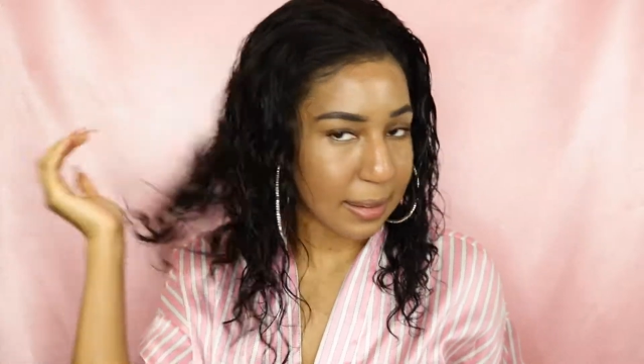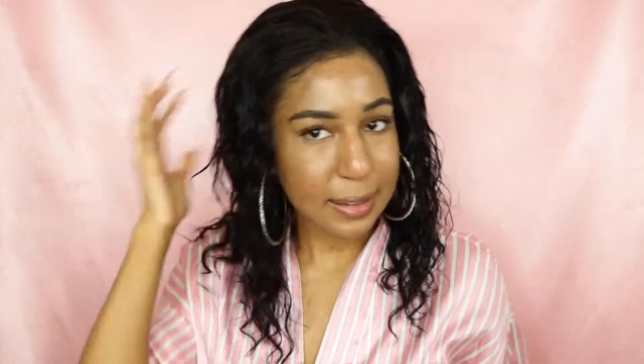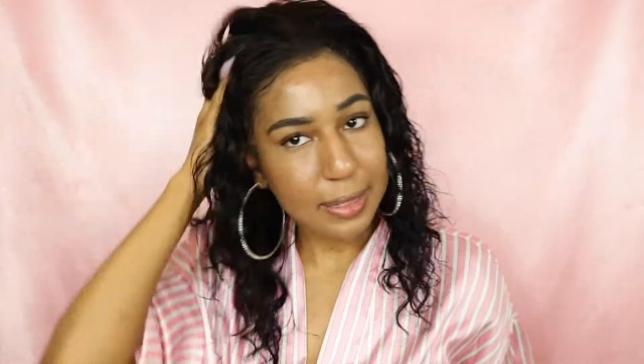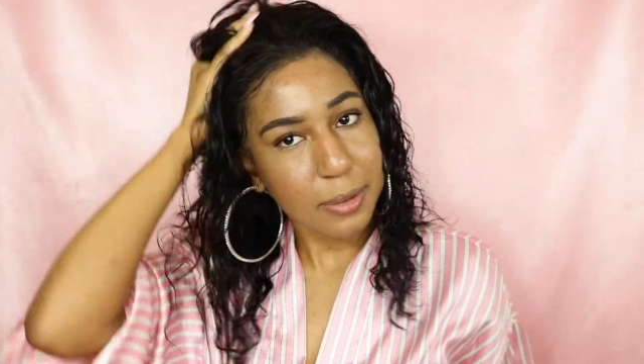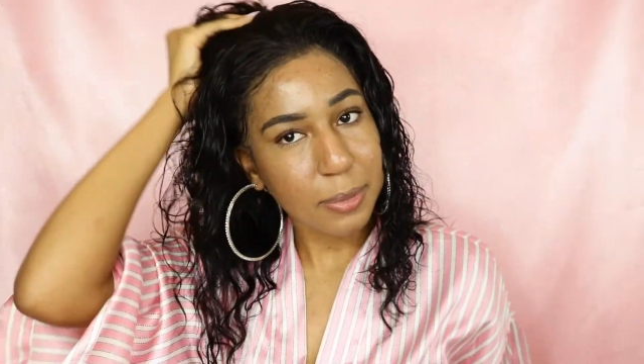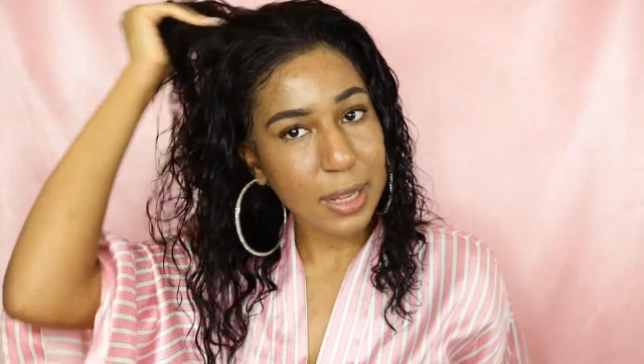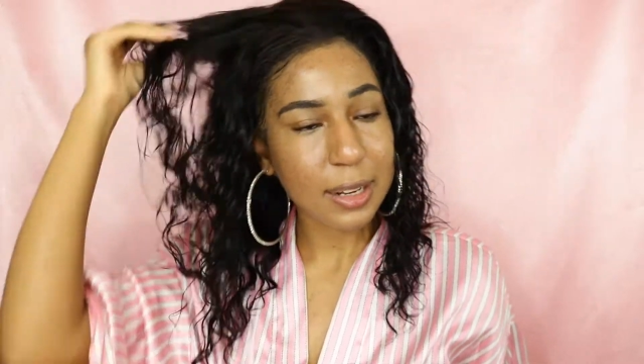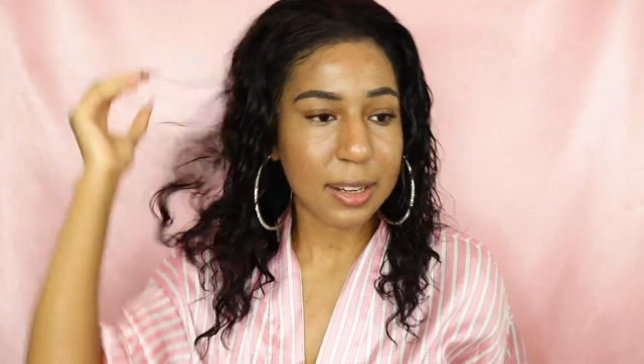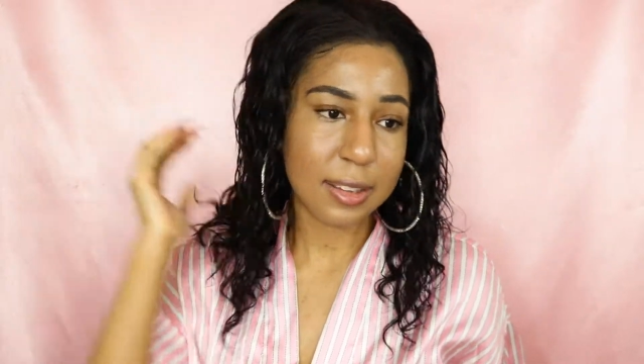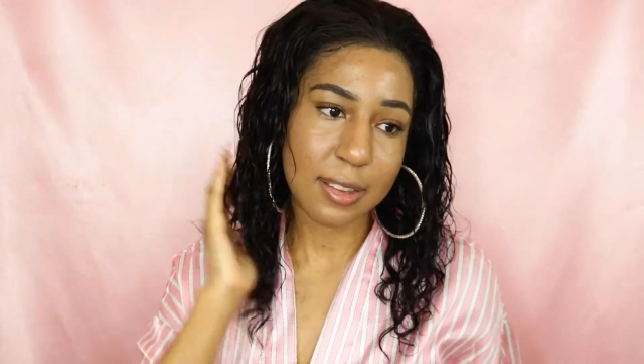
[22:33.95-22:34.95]
Get the
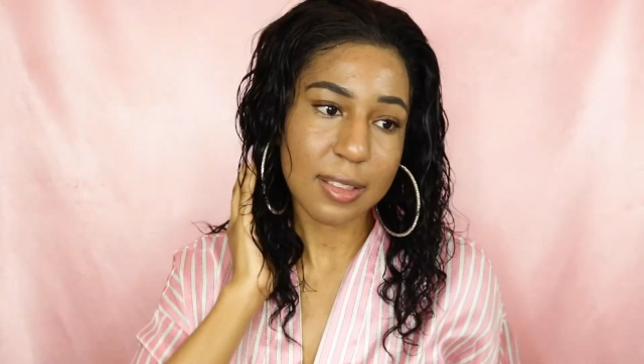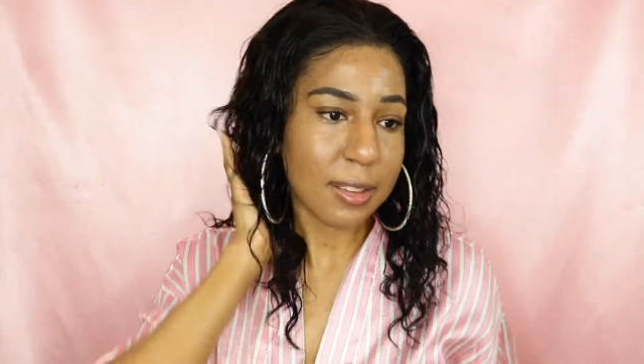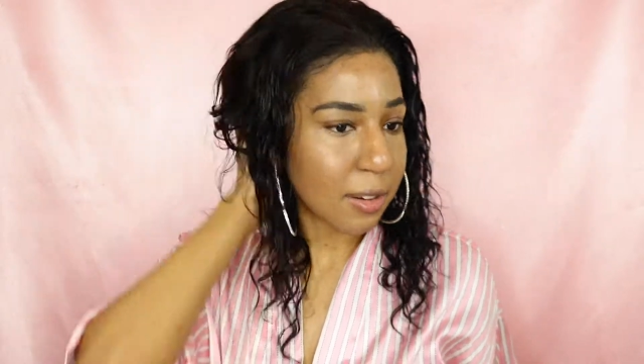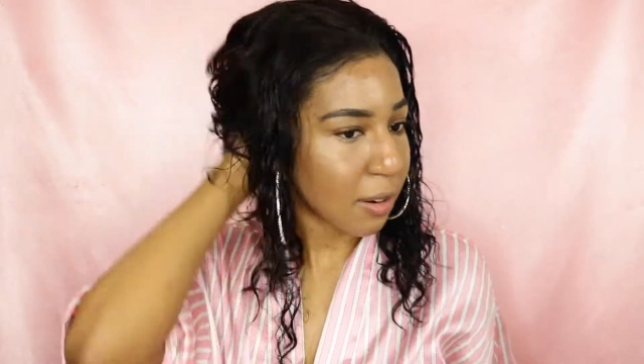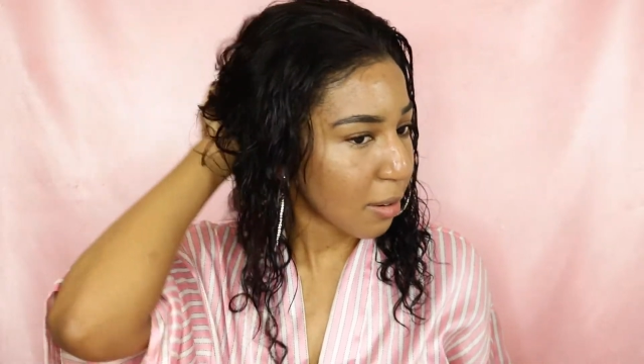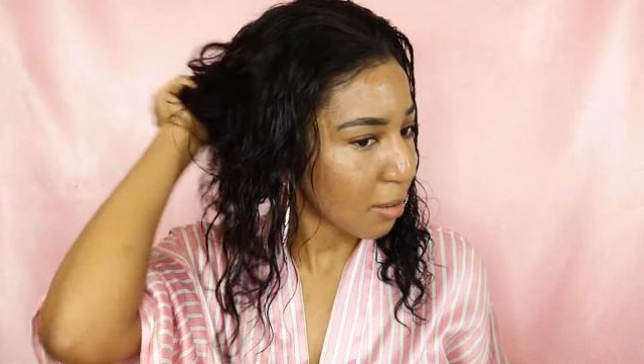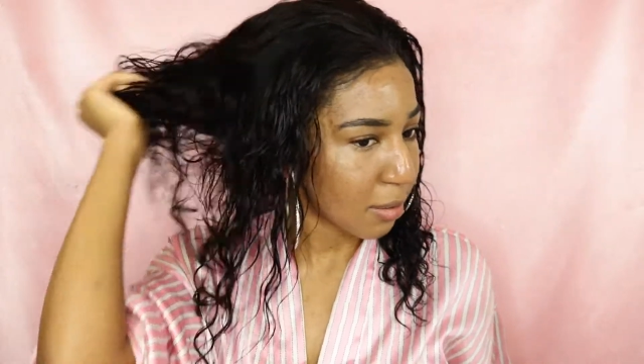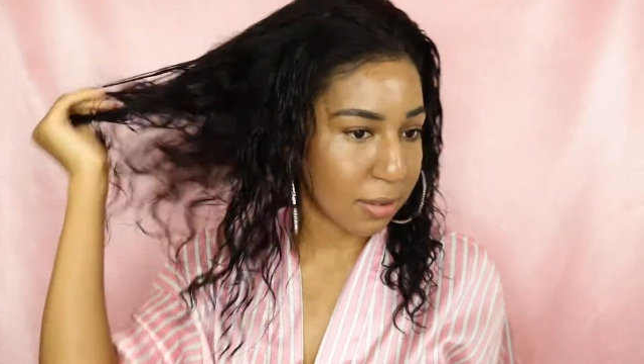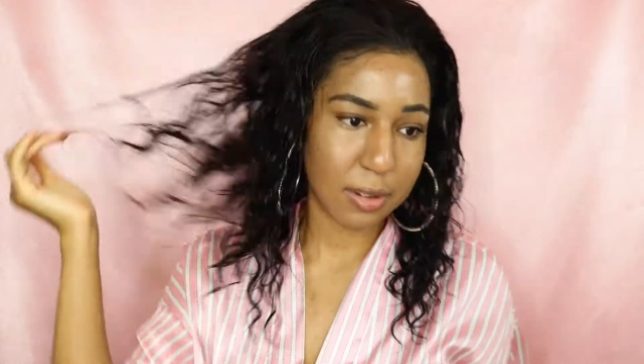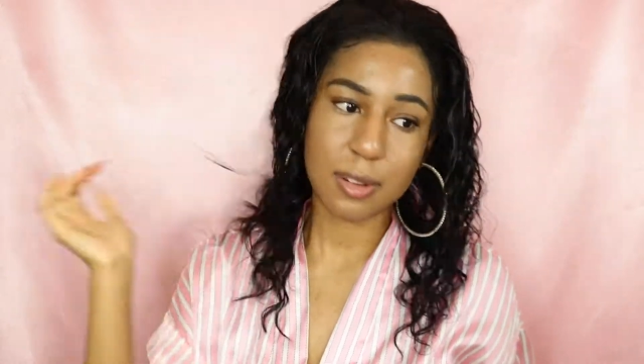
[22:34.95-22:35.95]
wetness, get the
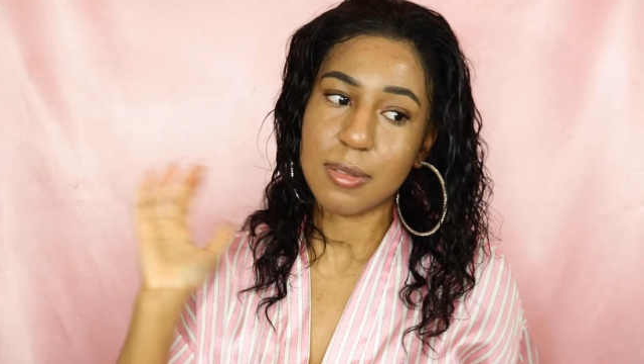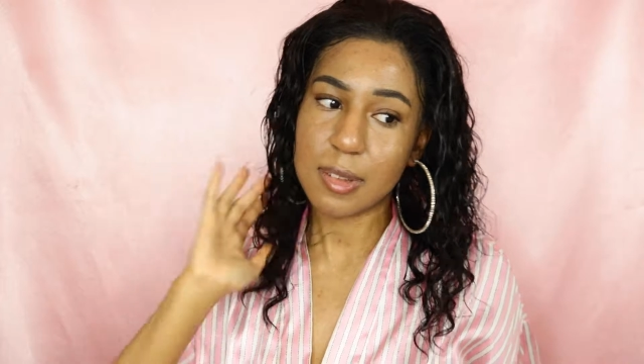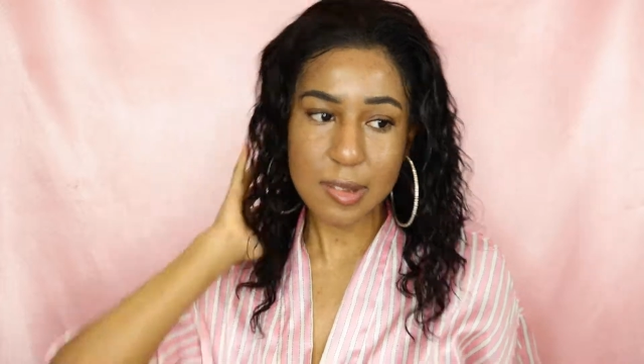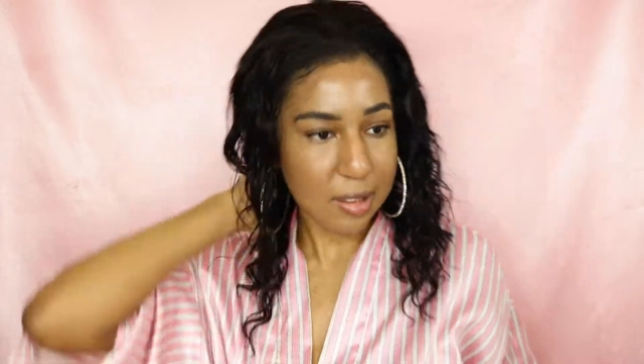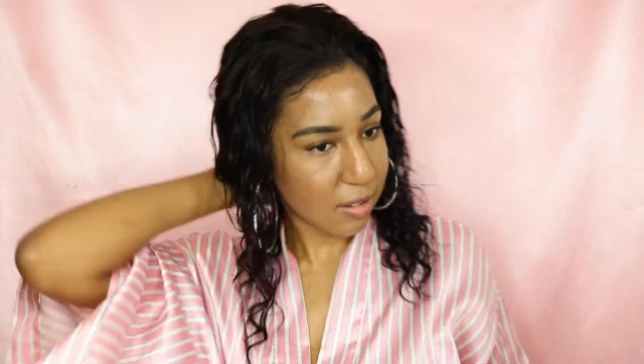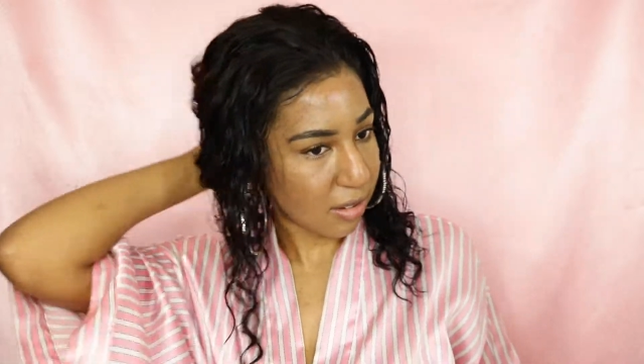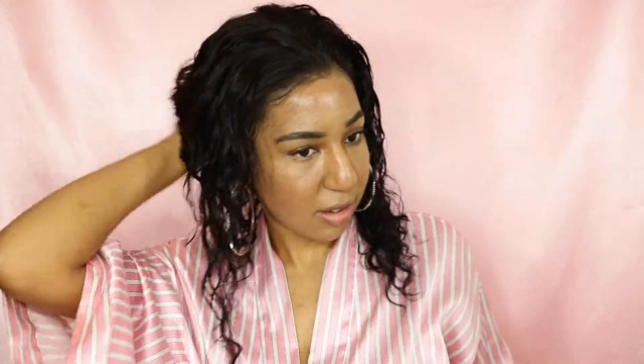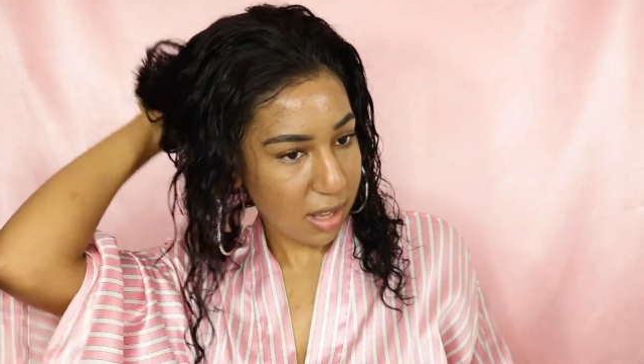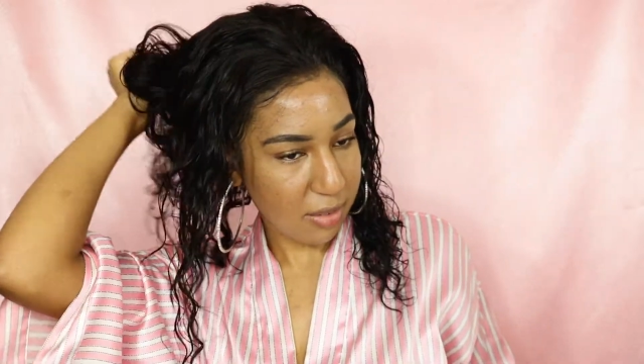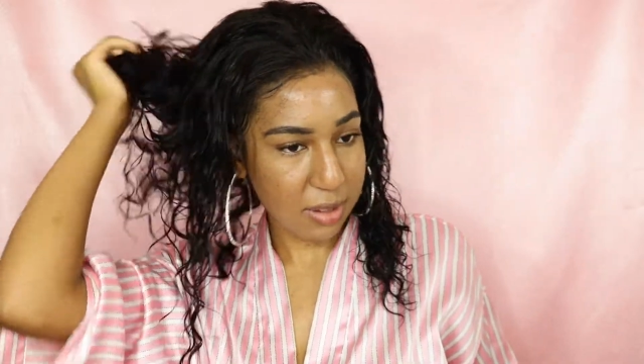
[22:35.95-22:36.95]
curls going, get
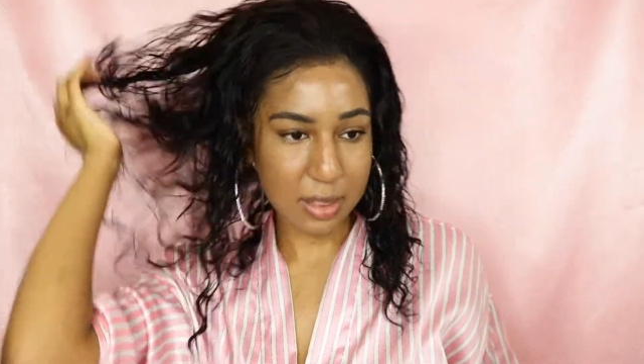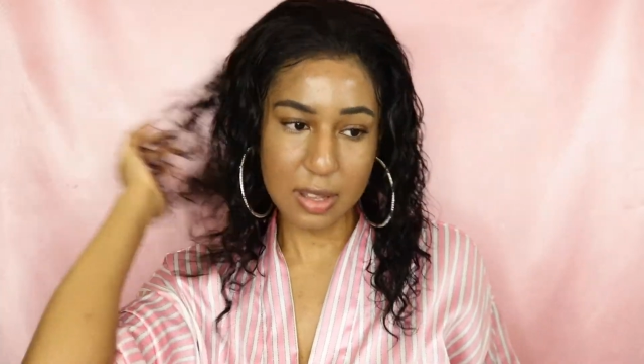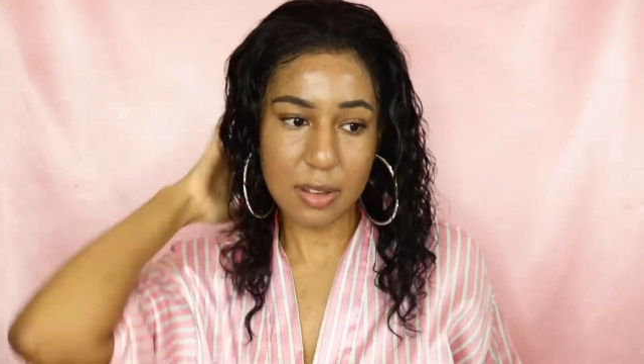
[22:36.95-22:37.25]
just everything